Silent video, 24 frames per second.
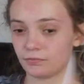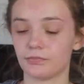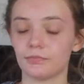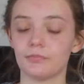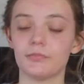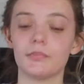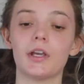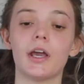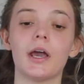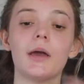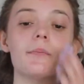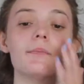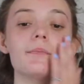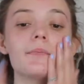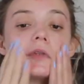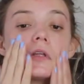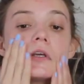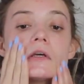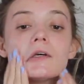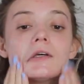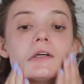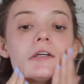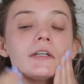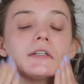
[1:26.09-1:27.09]
Okay,
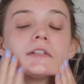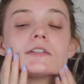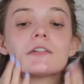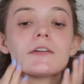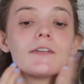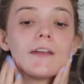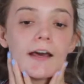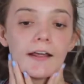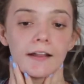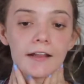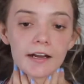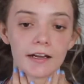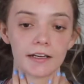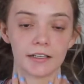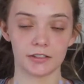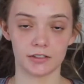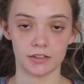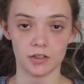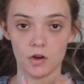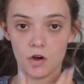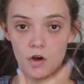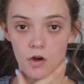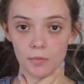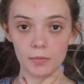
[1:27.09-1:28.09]
so now that is
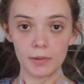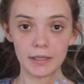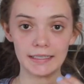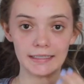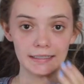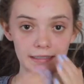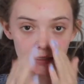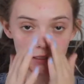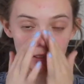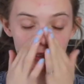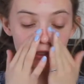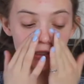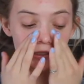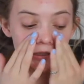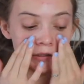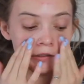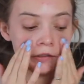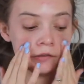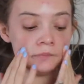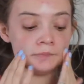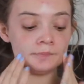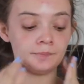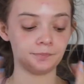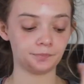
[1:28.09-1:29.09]
all blended
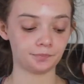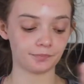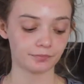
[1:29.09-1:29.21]
in,